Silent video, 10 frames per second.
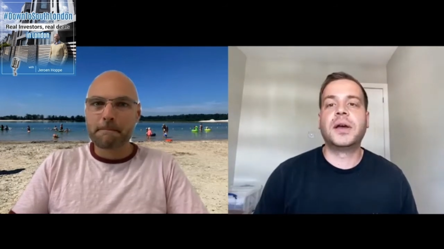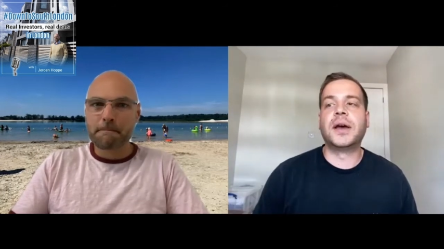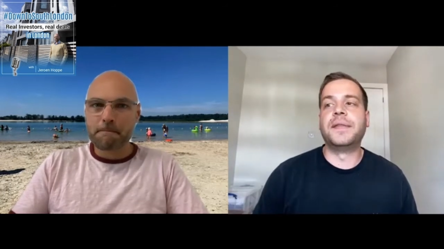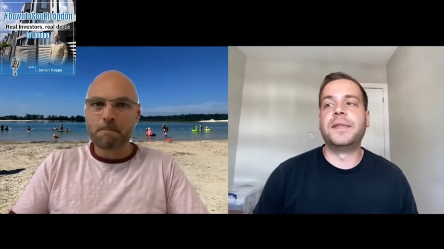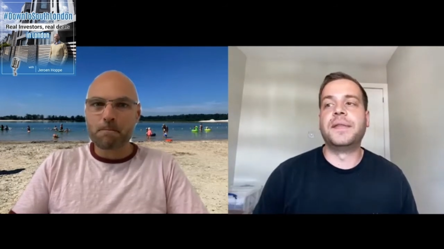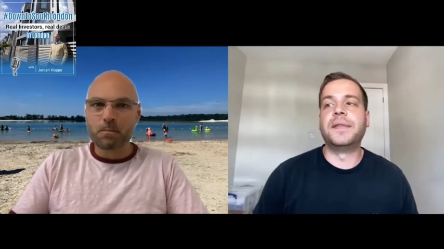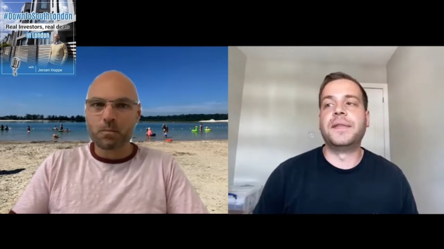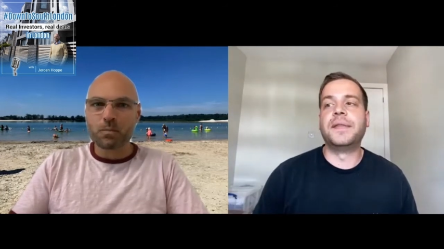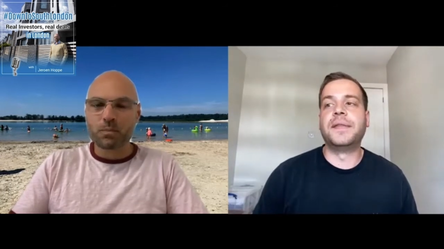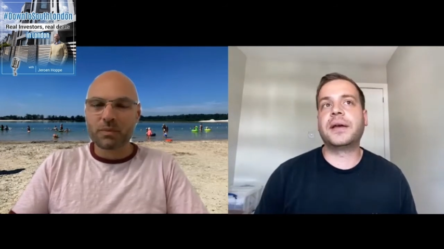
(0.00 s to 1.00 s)
Speaker 1: And that's
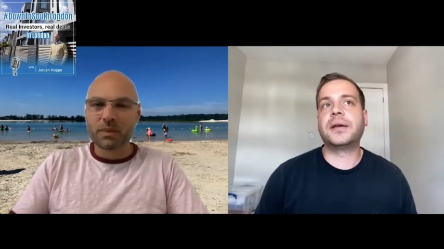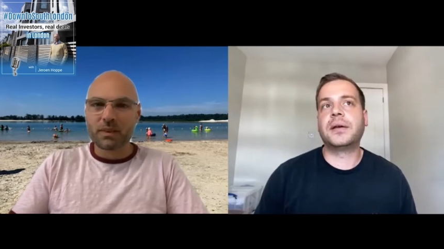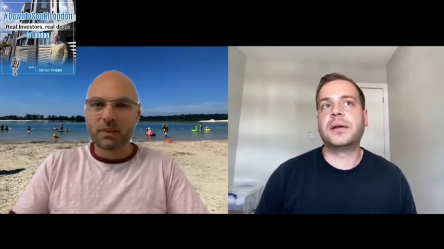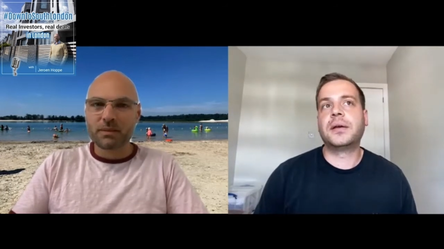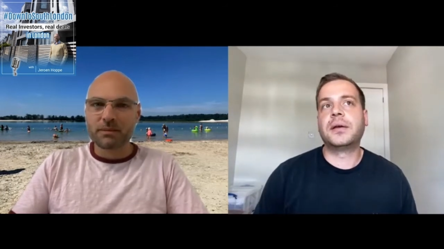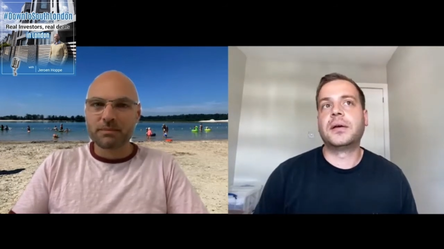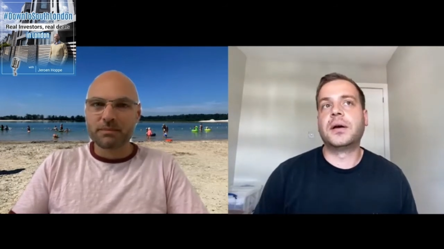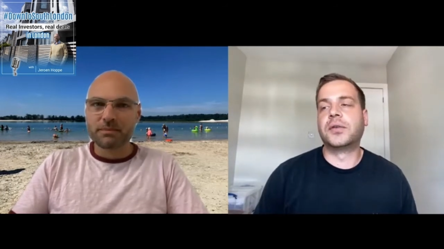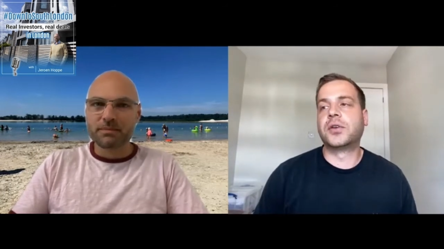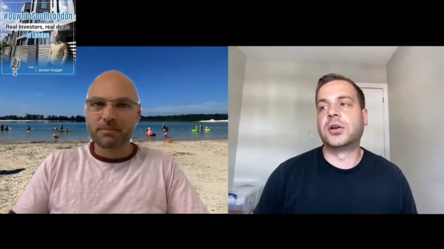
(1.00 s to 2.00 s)
where
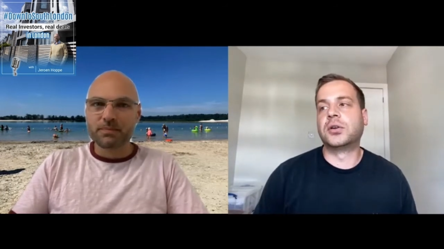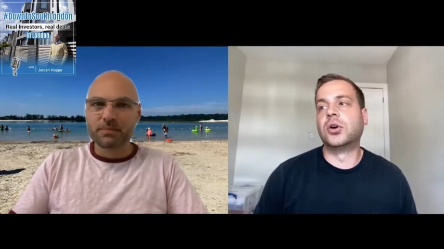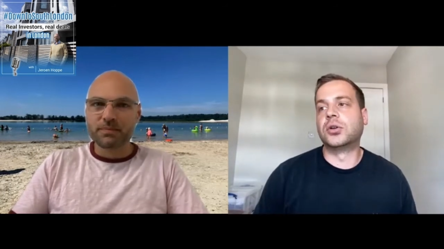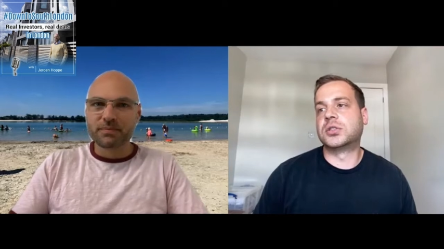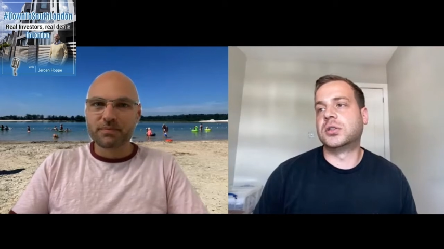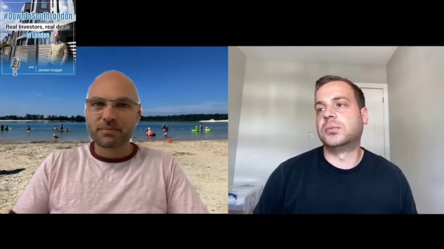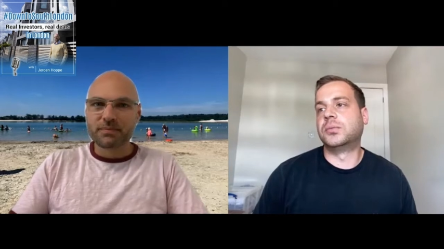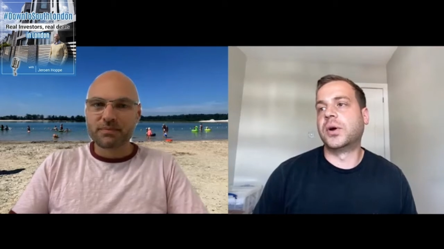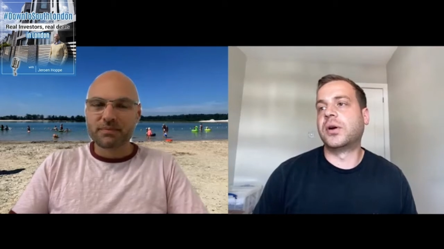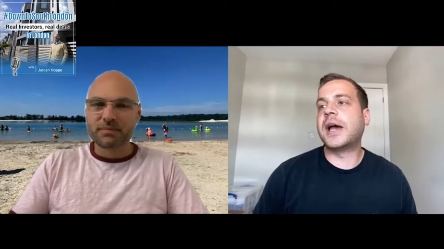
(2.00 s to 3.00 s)
I've kind of got to the,
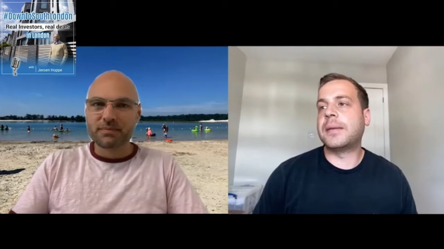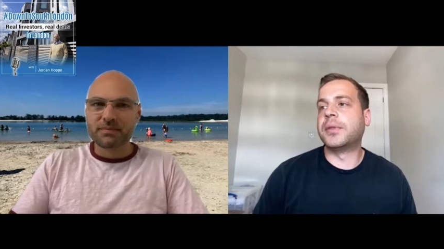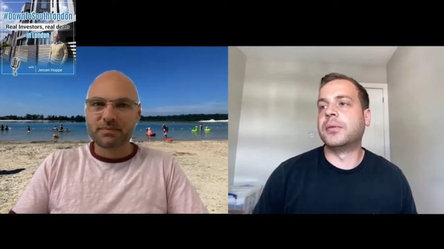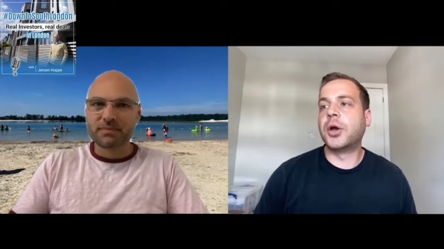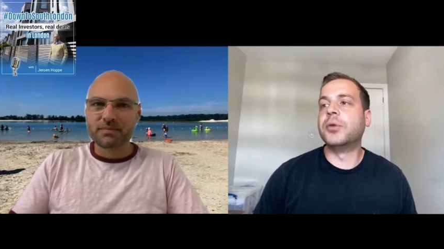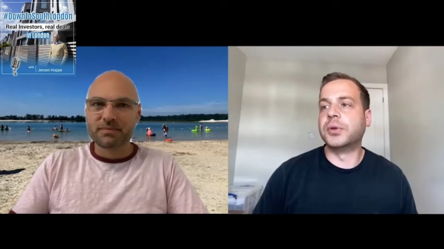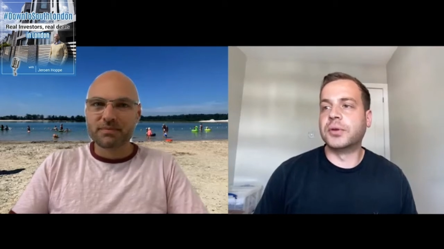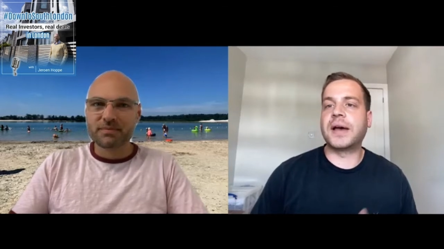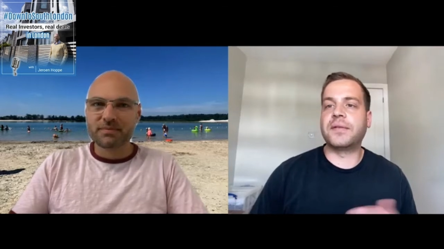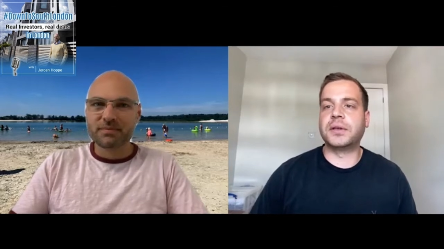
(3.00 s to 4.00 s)
where I am at the moment of
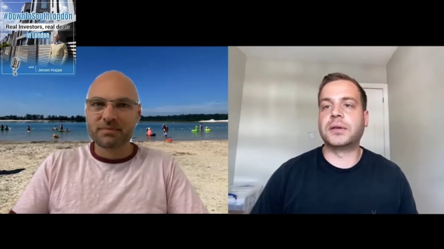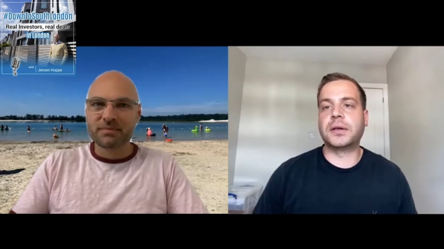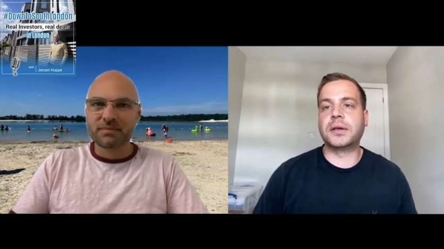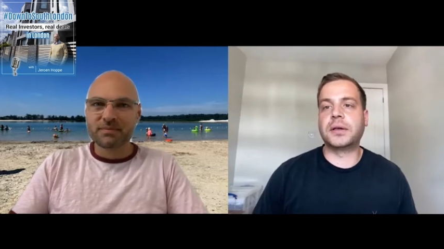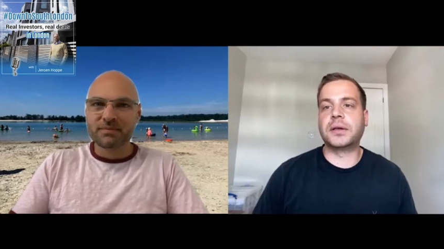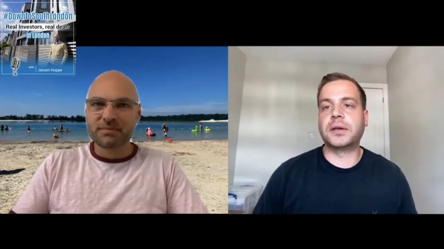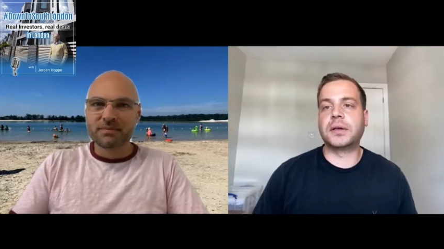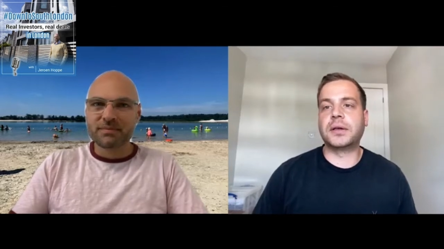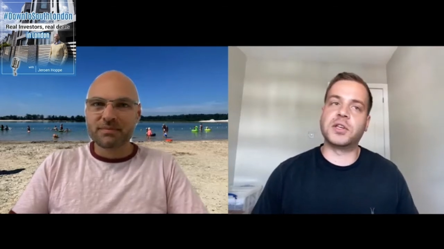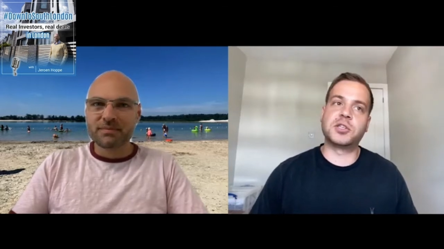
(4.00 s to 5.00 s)
having gained a bit
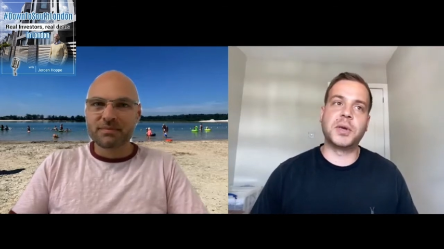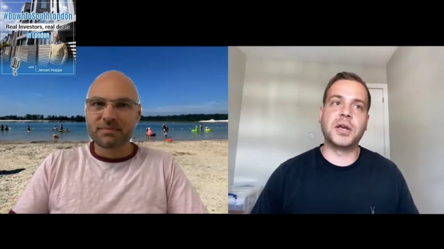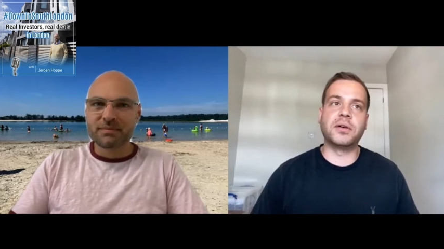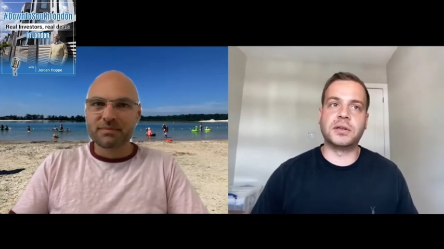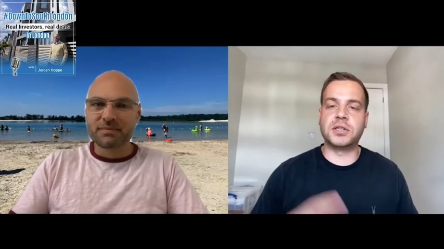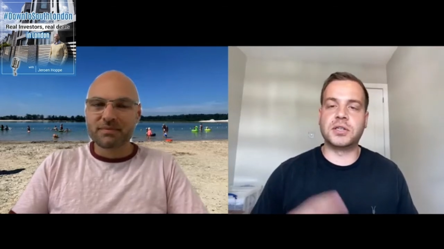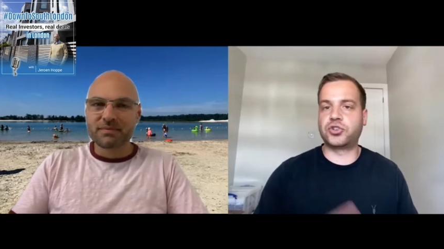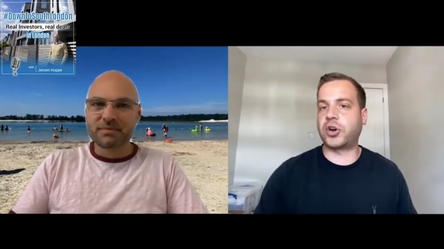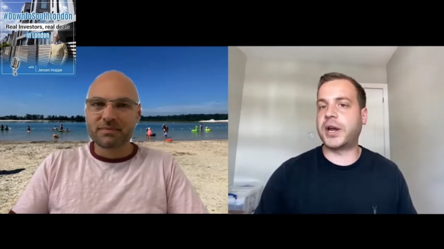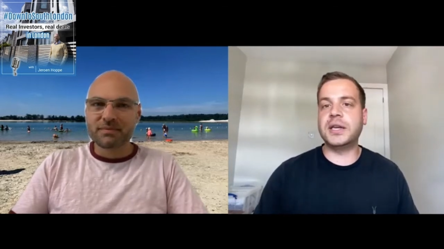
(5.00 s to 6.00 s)
of experience in
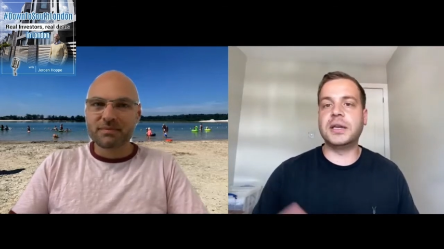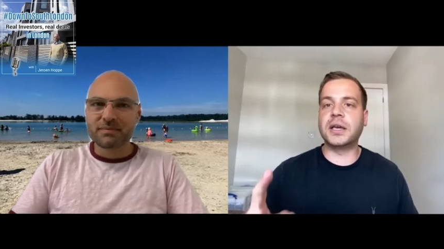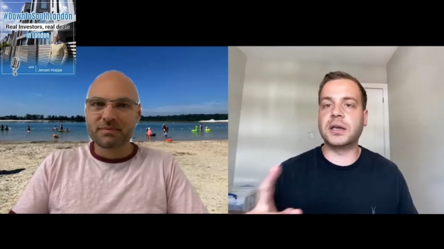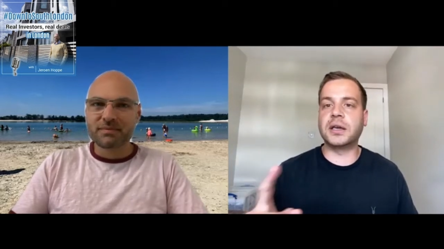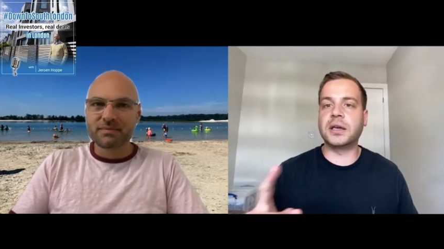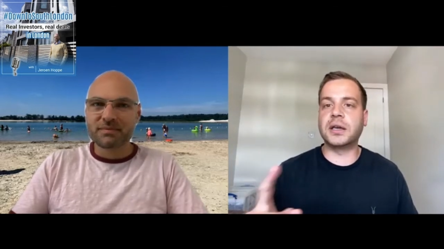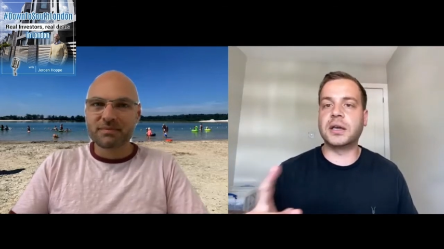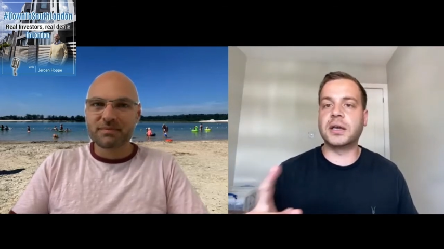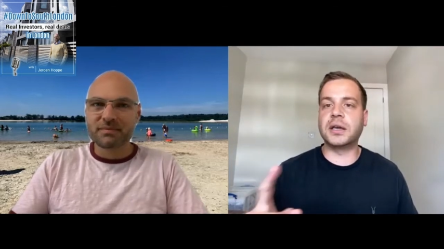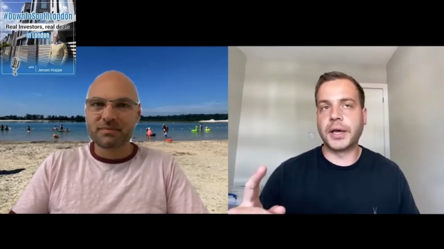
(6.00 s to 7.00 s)
trading
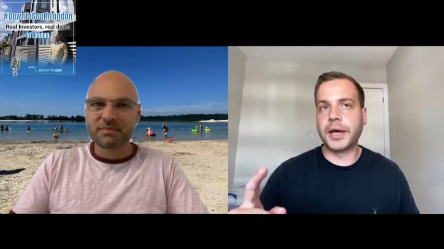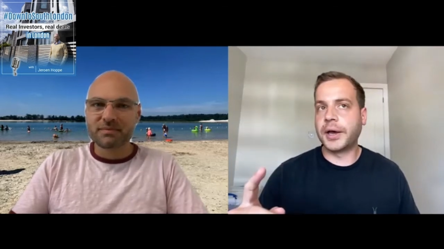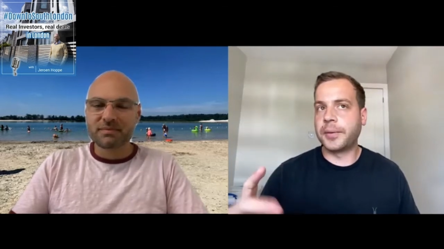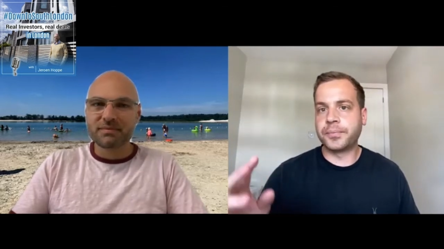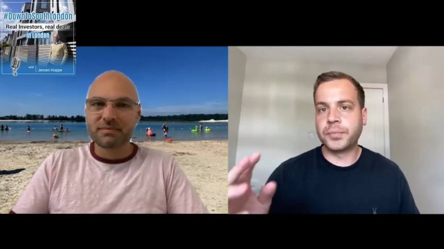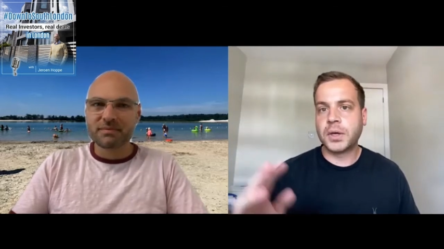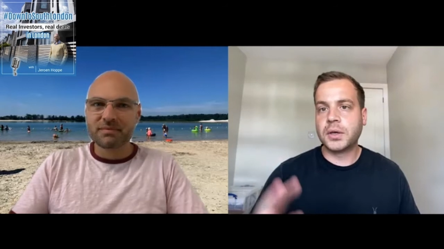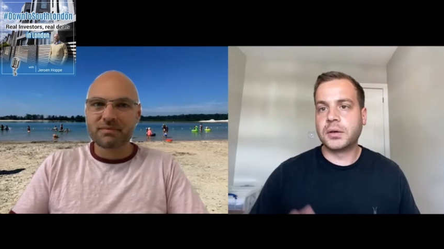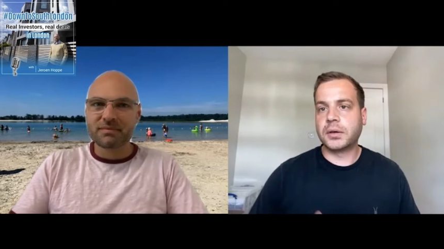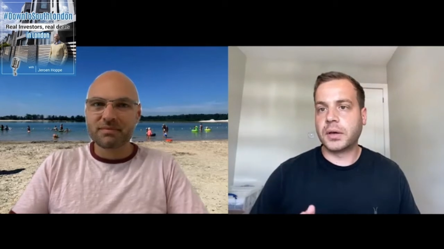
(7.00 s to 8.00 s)
um,
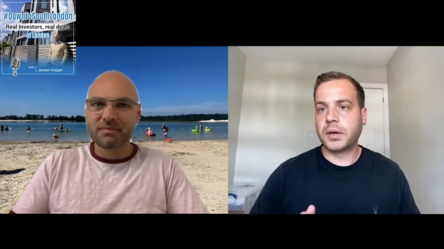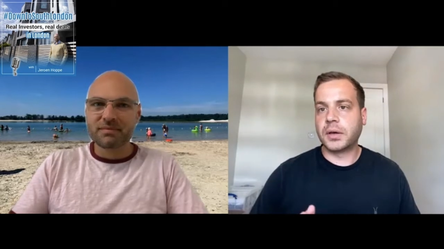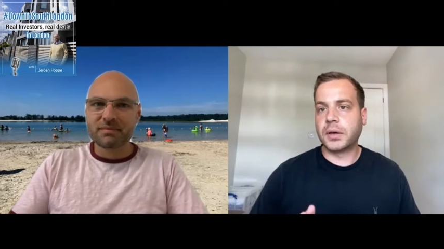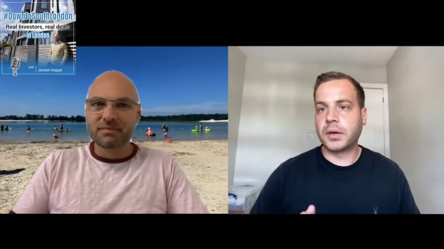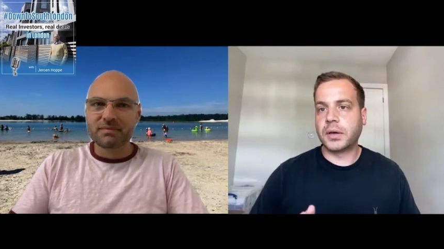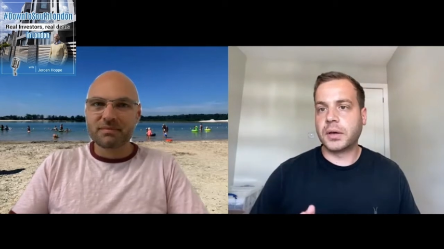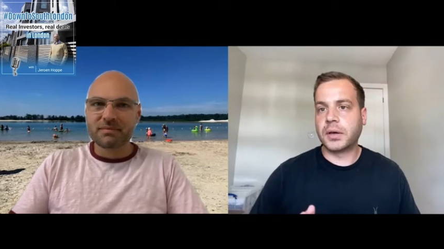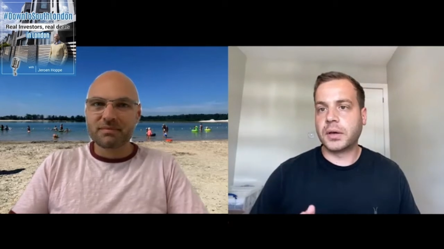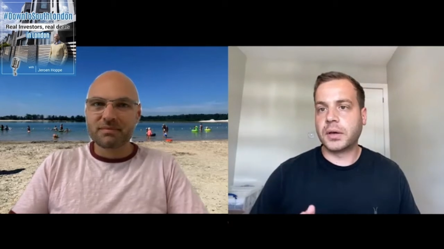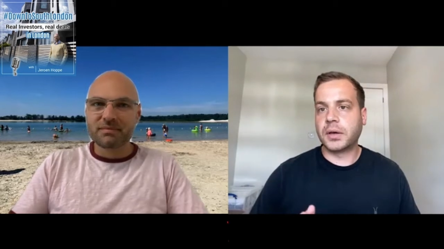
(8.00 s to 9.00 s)
HMO,